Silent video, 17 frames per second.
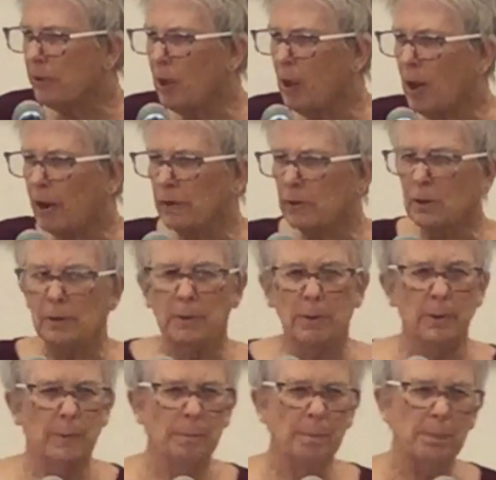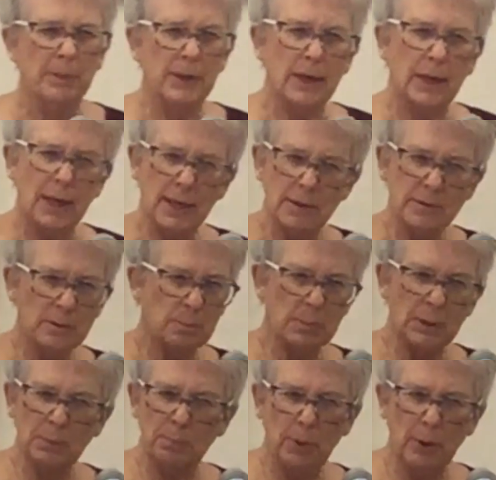thought that
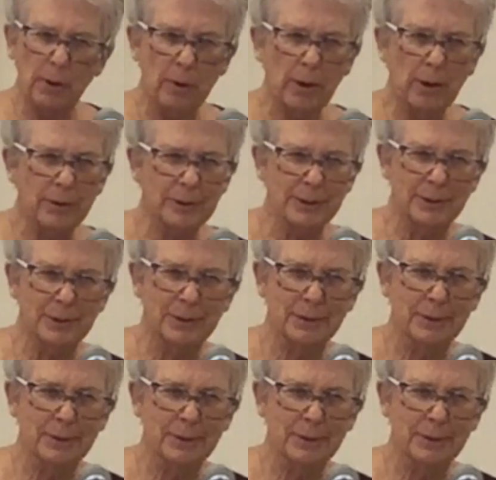hasn't been part.